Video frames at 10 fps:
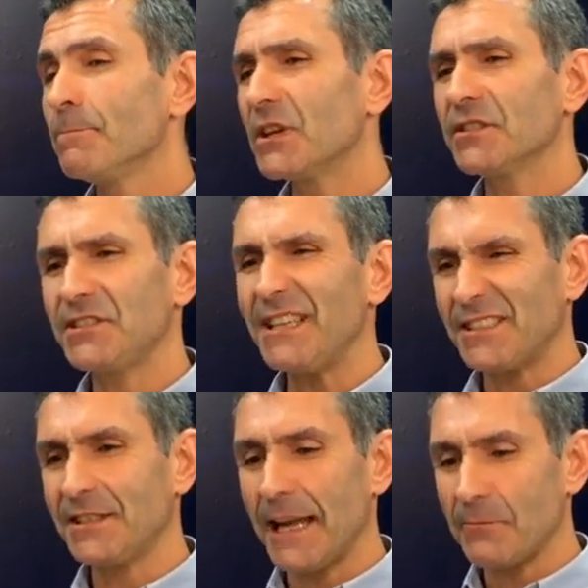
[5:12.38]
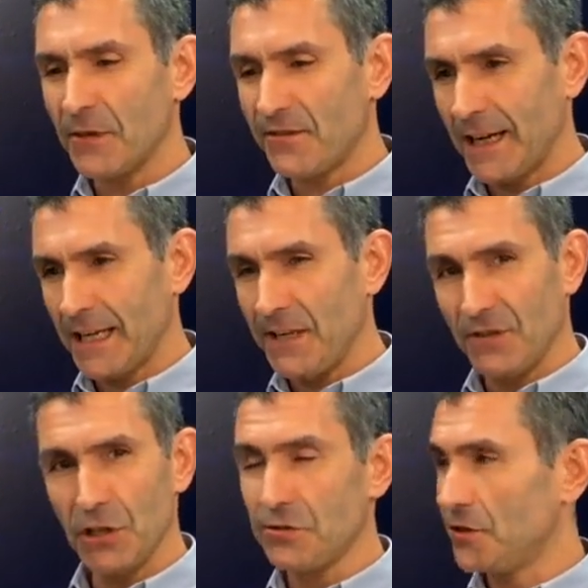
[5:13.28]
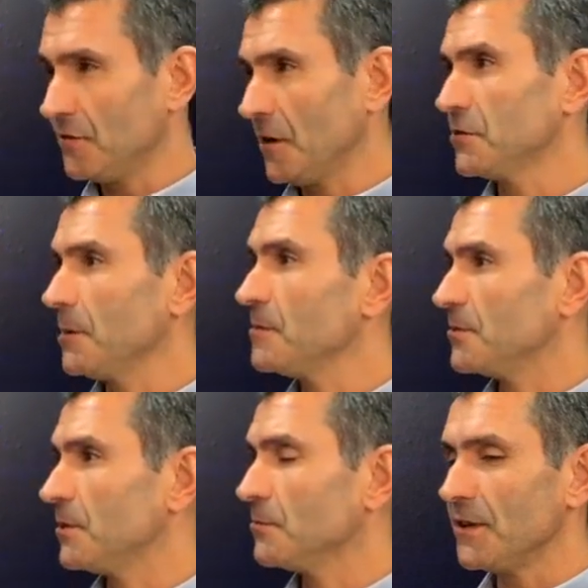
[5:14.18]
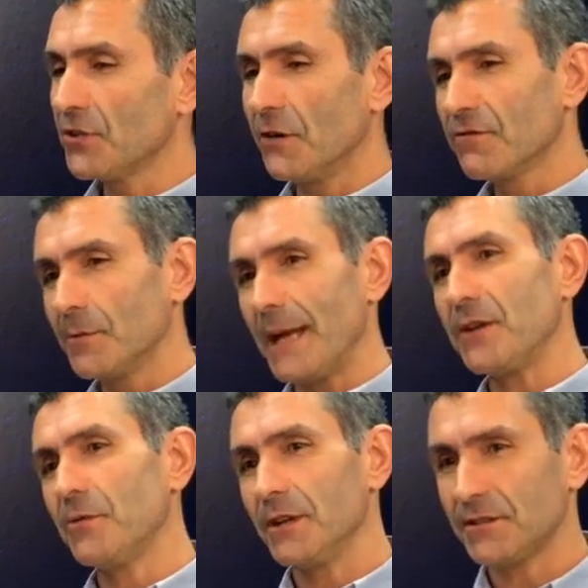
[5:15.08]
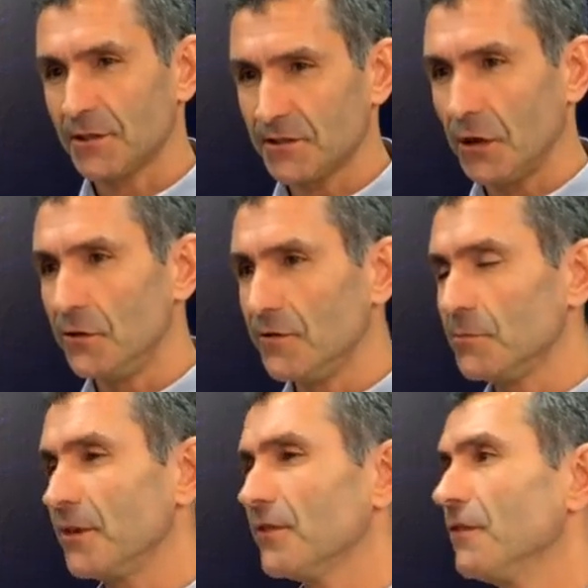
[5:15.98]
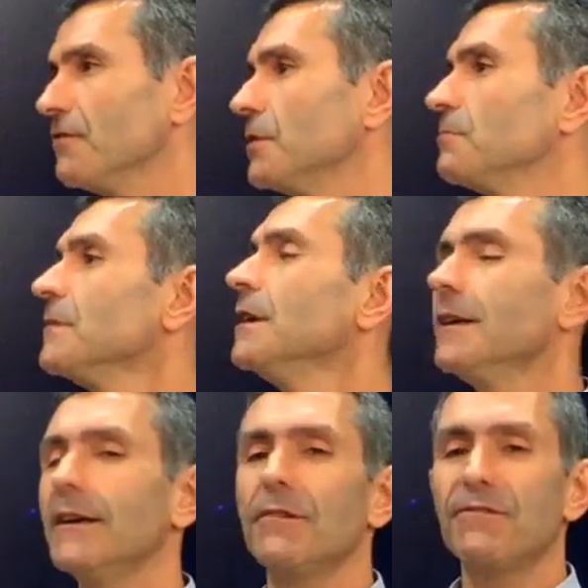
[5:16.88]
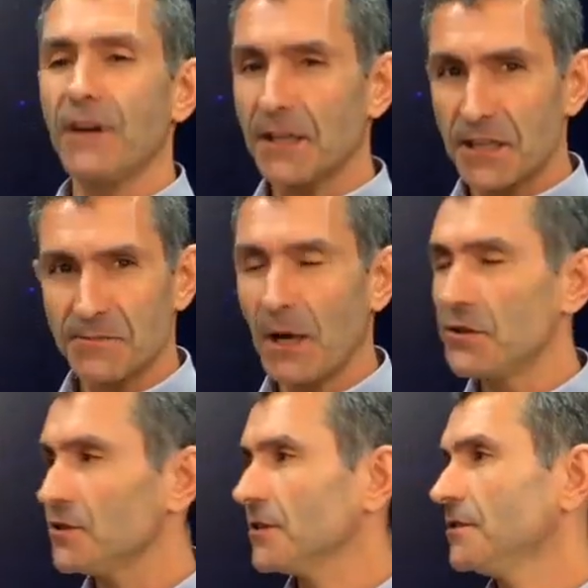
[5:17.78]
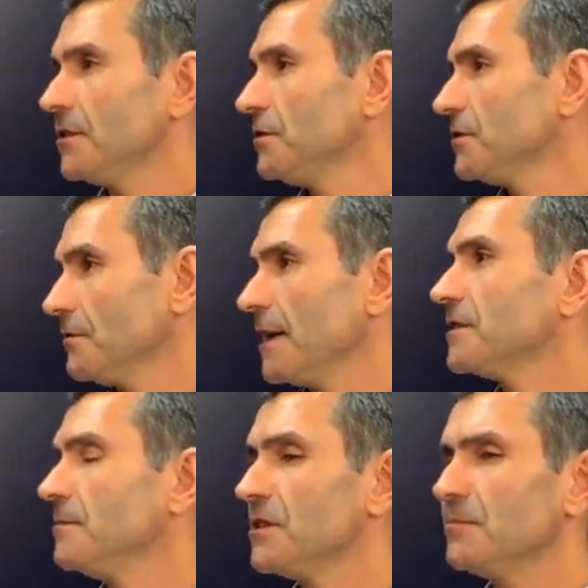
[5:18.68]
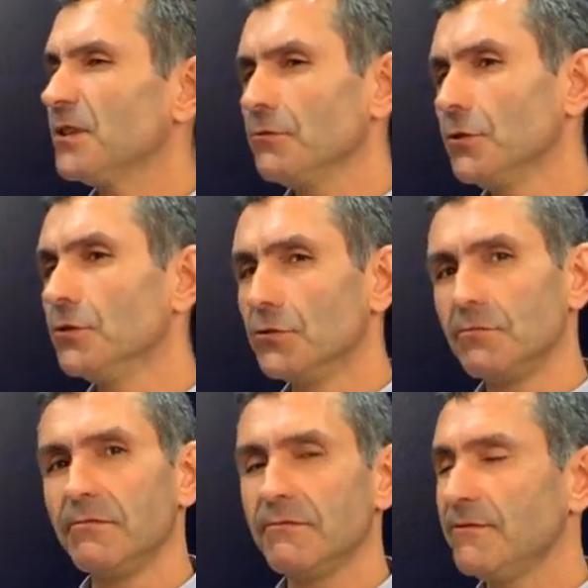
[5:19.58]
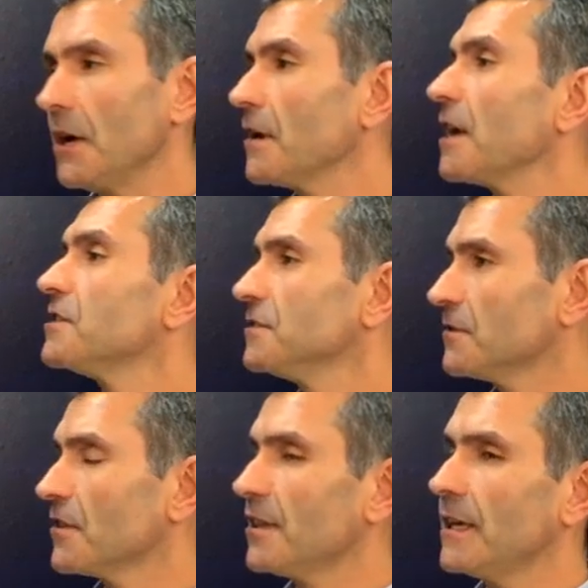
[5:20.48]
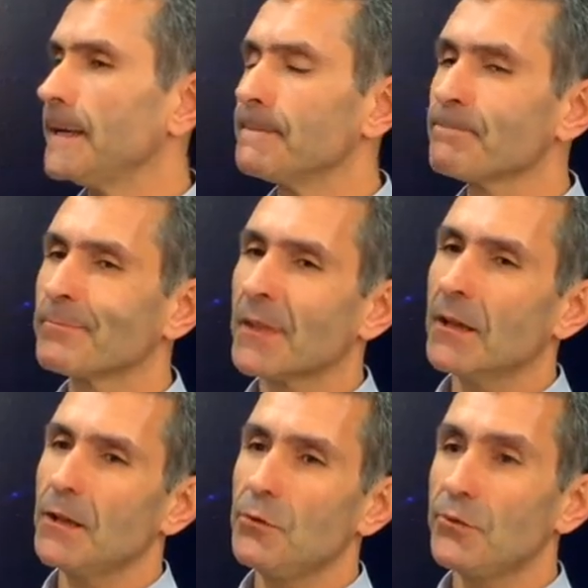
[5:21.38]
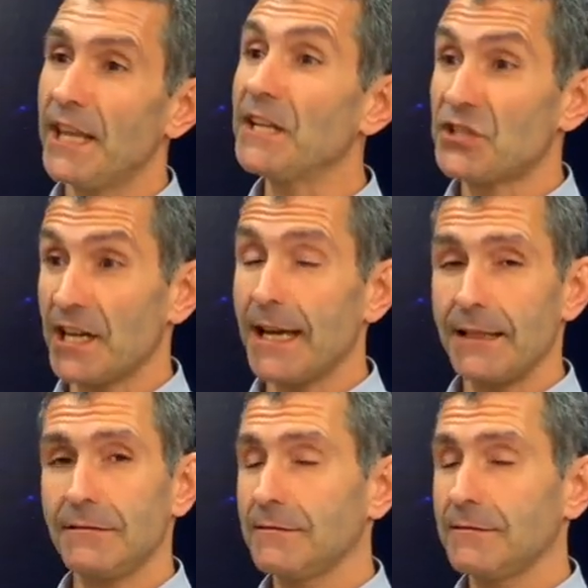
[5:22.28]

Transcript: Because since then we've had evolution of photoimage. We've gone from aqueous to solvent, we've gone from flood exposure to direct image, but they're all variations of a theme. With inkjet,